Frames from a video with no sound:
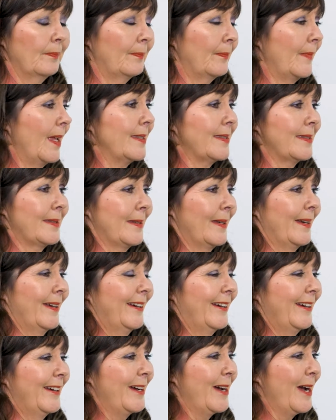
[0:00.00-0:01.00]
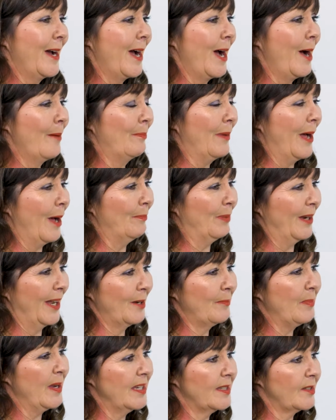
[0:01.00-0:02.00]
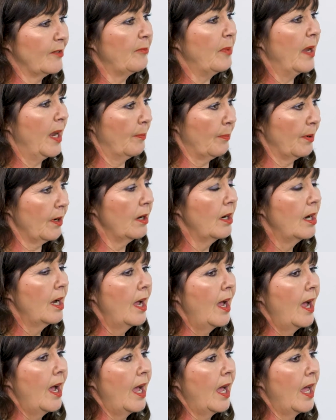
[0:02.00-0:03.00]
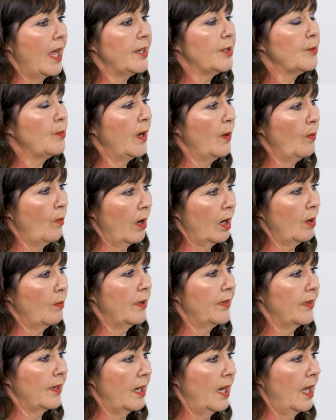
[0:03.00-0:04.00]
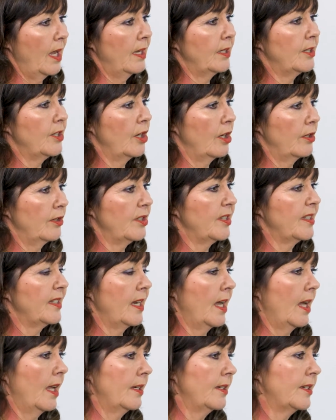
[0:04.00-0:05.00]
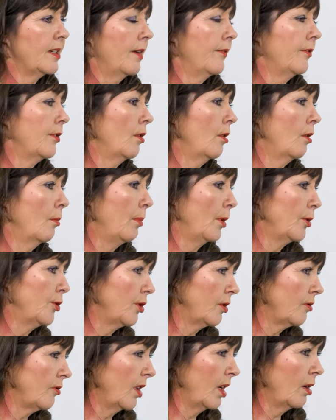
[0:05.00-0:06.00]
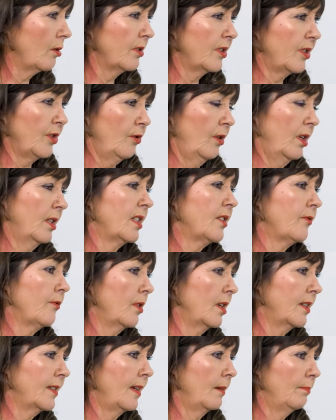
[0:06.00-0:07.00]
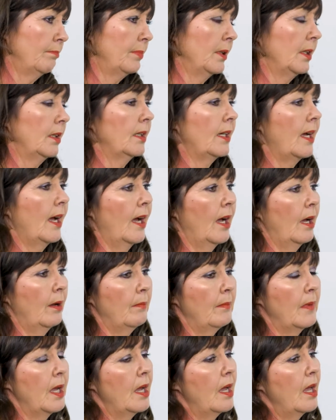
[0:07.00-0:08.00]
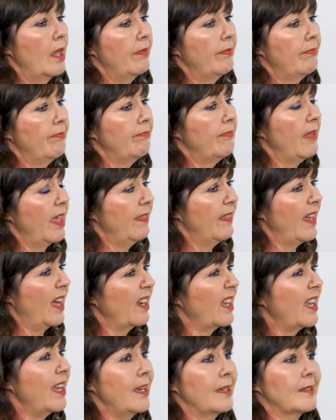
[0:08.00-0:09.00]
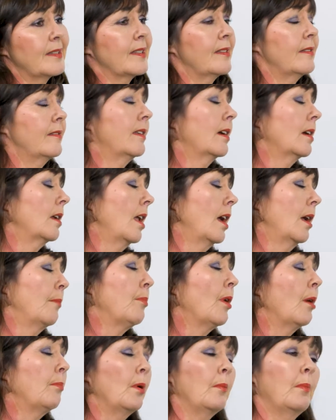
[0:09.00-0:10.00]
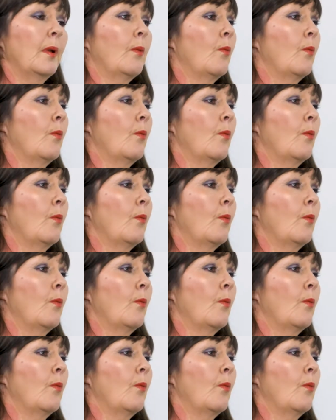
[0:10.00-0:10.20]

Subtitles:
it's a blank piece of paper, and we work with the client to understand if there are budgetary constraints, for example. In that case, the client probably